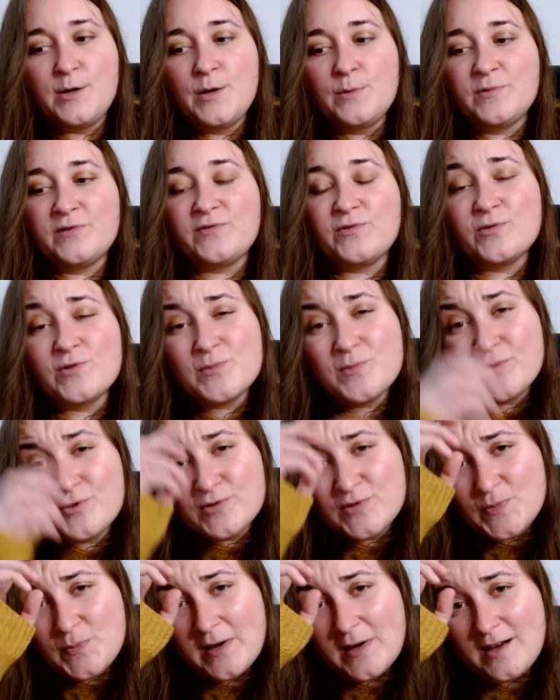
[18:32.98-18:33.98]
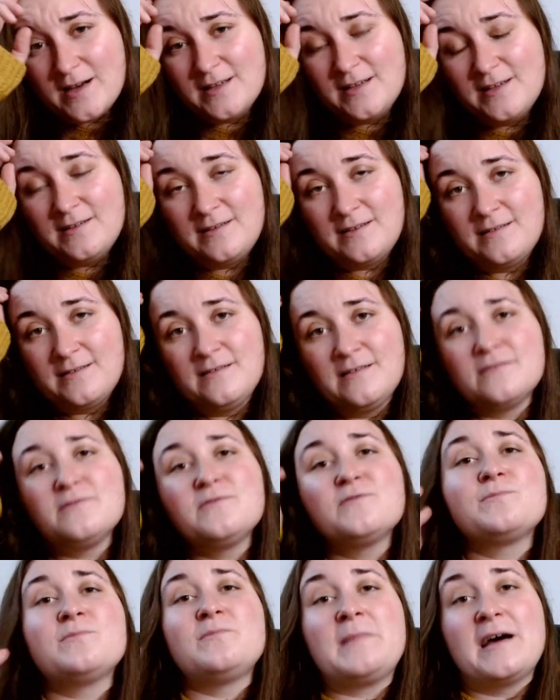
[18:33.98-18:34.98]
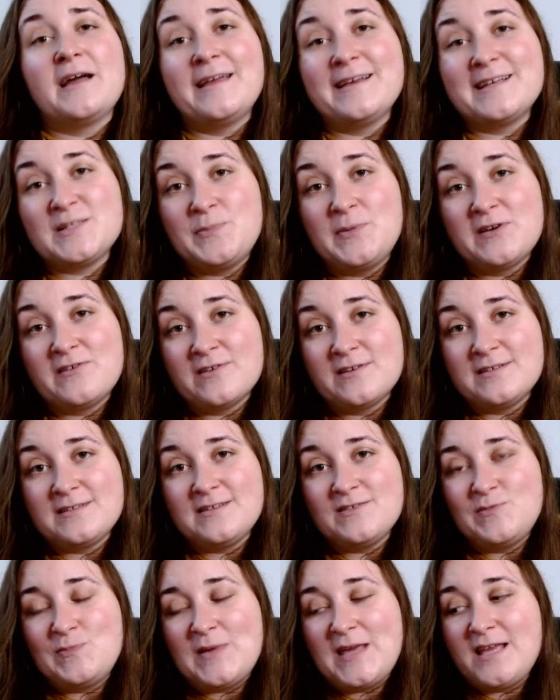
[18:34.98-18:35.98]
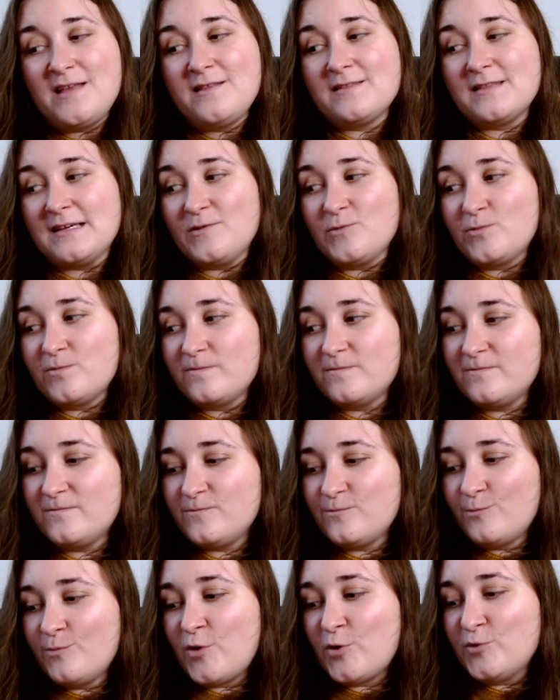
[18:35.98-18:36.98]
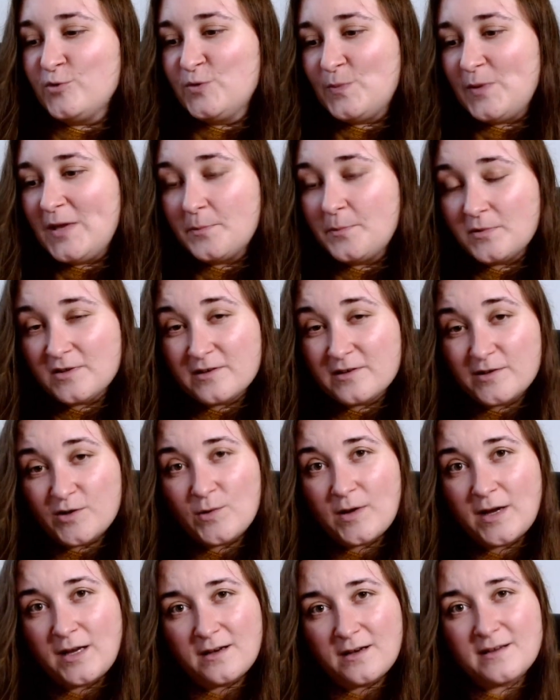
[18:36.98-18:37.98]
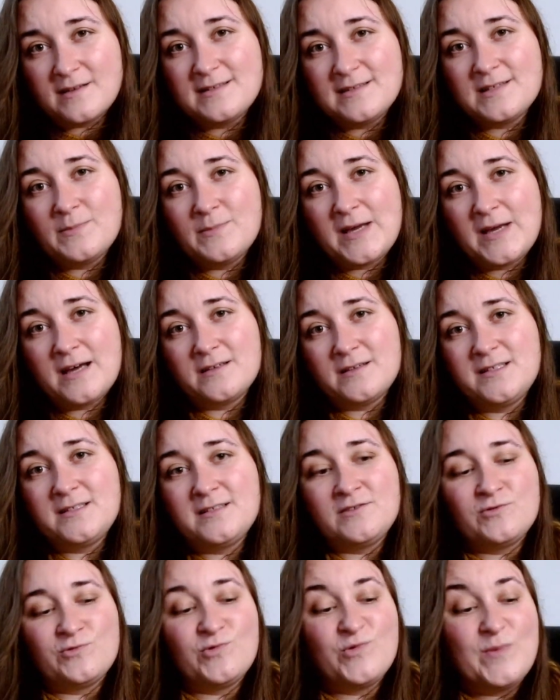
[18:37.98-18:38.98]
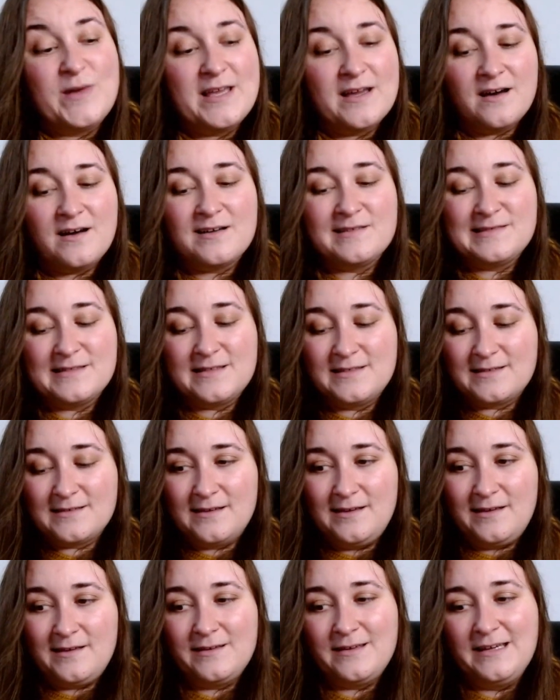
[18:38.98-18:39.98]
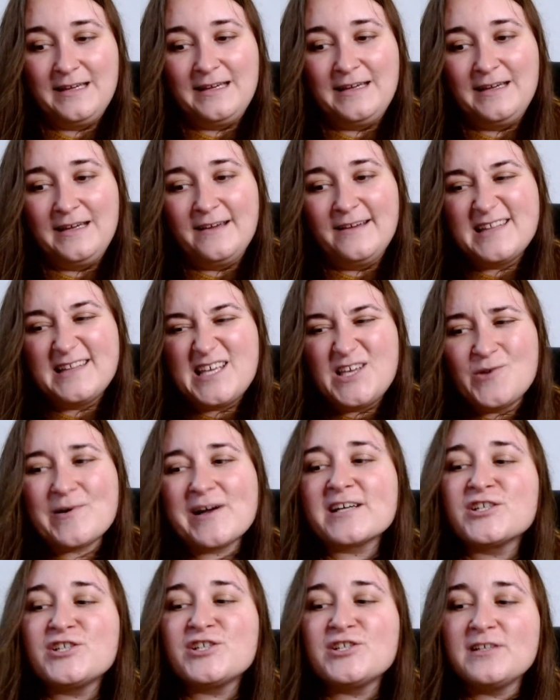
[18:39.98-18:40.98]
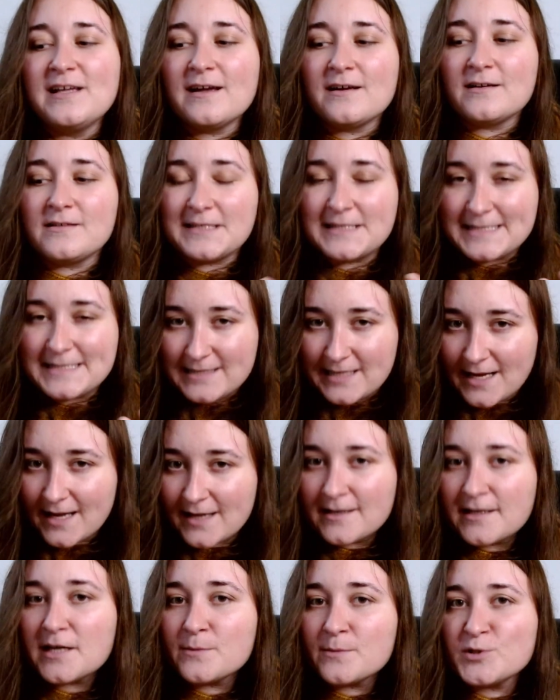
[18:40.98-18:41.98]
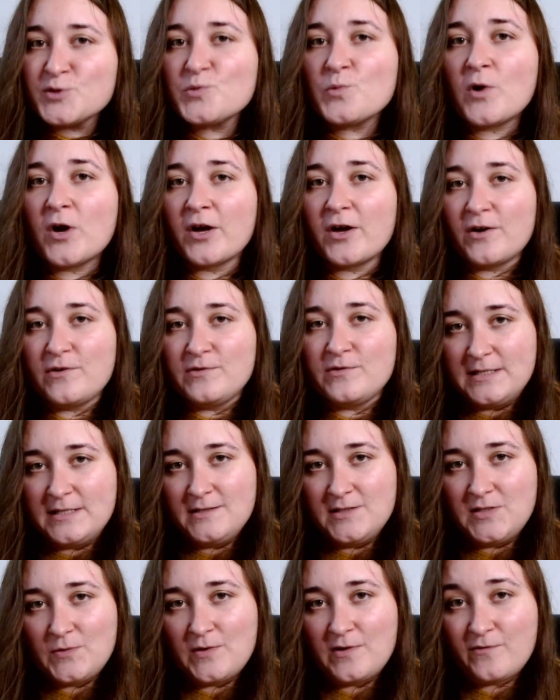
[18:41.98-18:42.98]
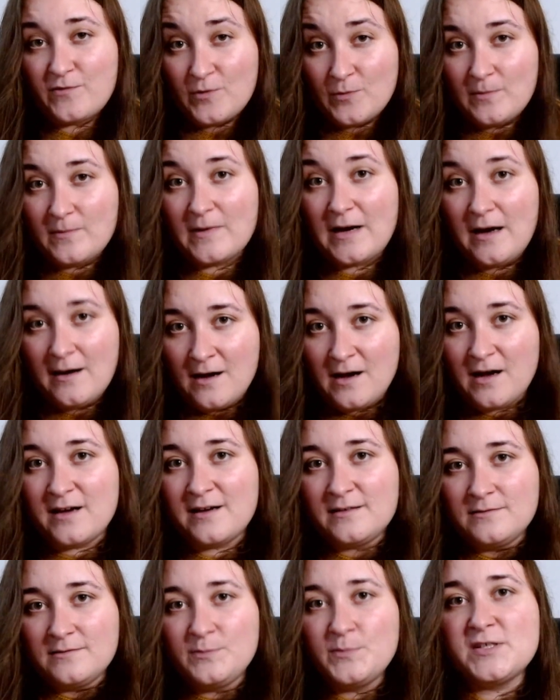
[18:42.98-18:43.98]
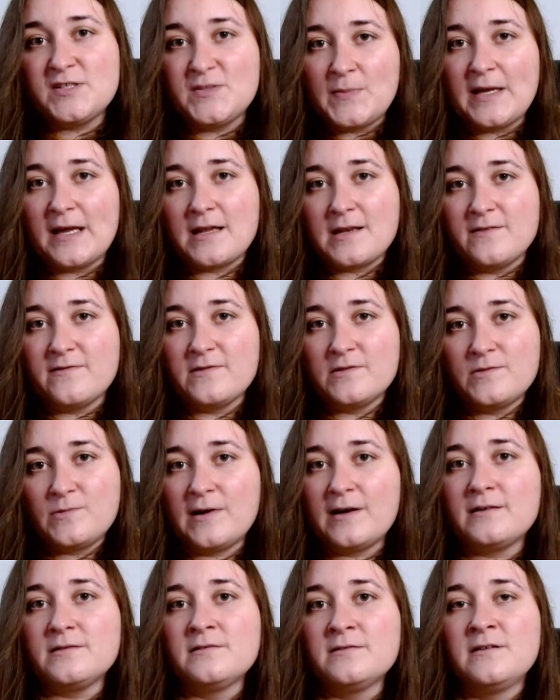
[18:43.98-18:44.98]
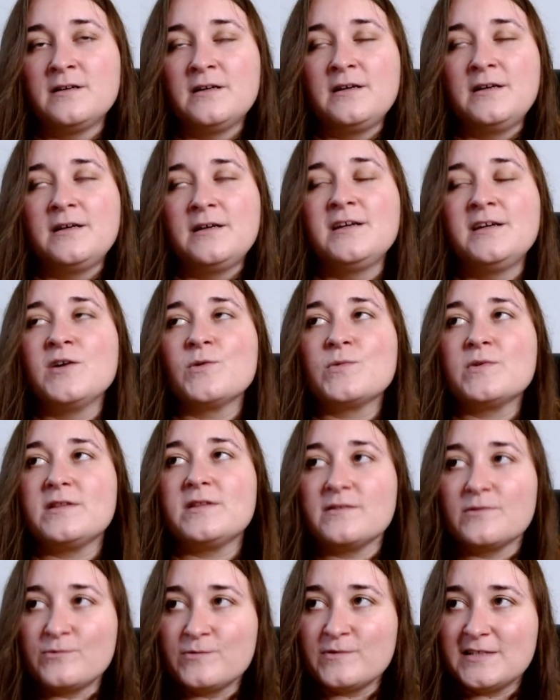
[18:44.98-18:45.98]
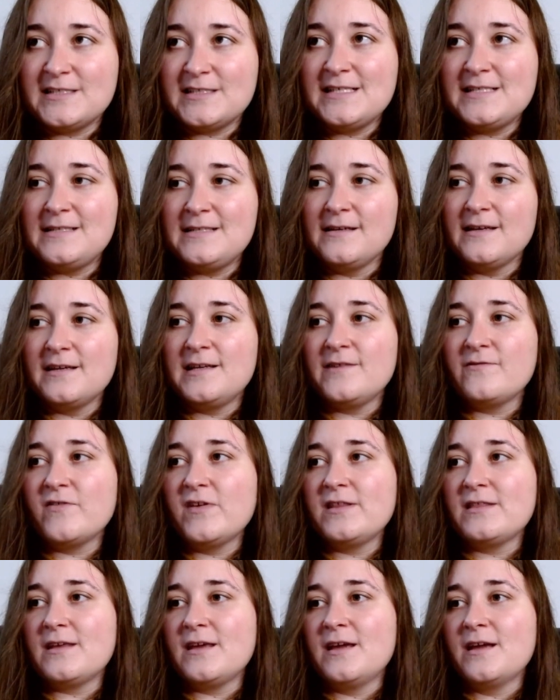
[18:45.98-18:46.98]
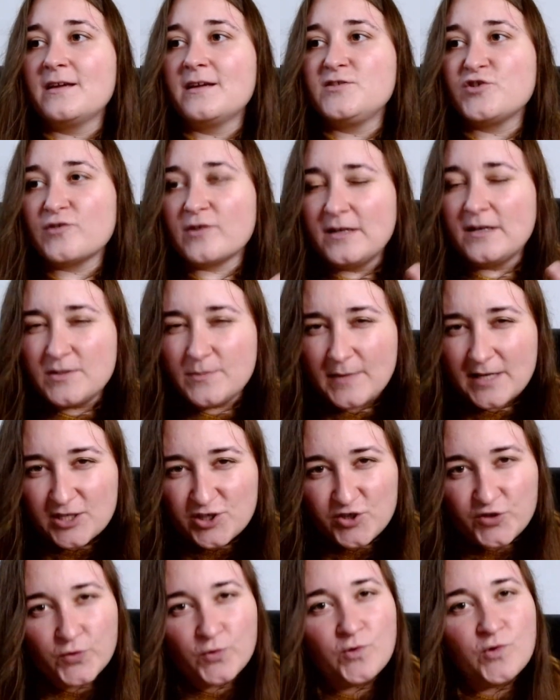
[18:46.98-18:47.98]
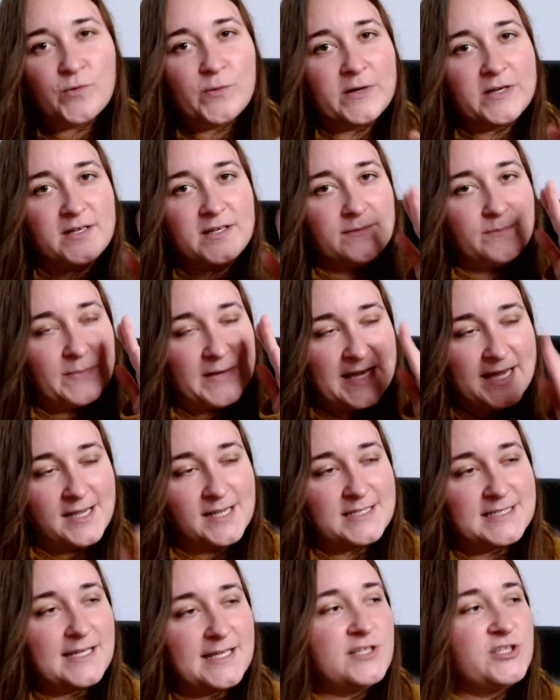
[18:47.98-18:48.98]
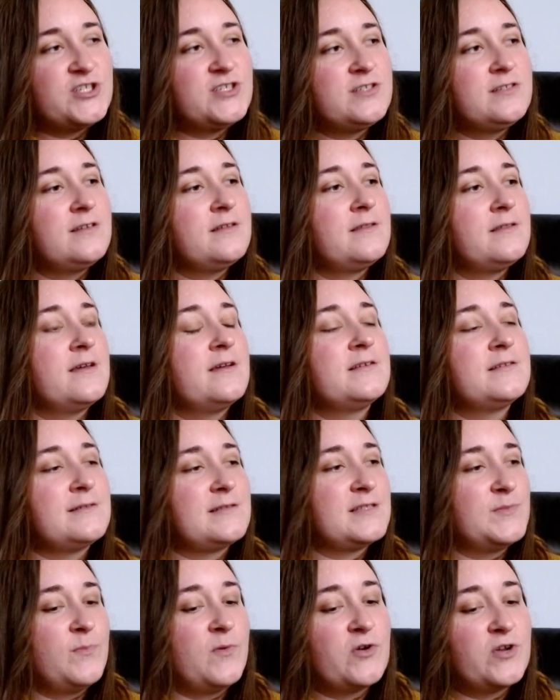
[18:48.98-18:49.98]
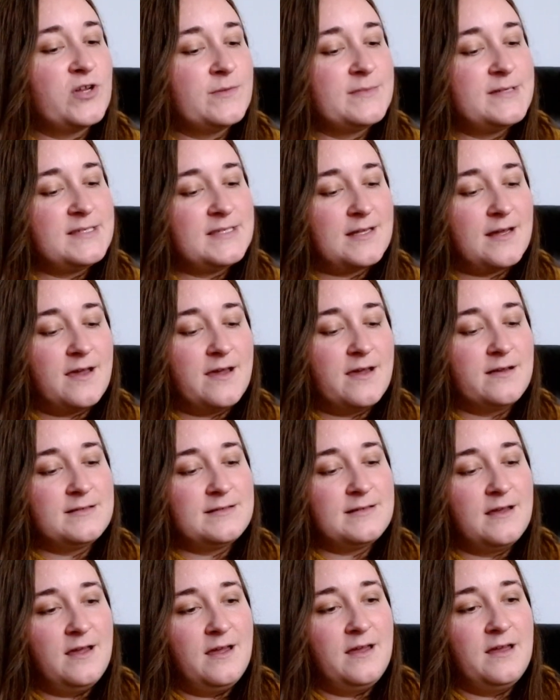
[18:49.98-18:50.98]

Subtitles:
But for the most part, you know, my experience has been that most people are quite nice about it. And all we ask is like that you actually understand how much work goes into it from our perspective as well, with all the knitting and everything and trying to make sure we're paying attention to things and spotting mistakes.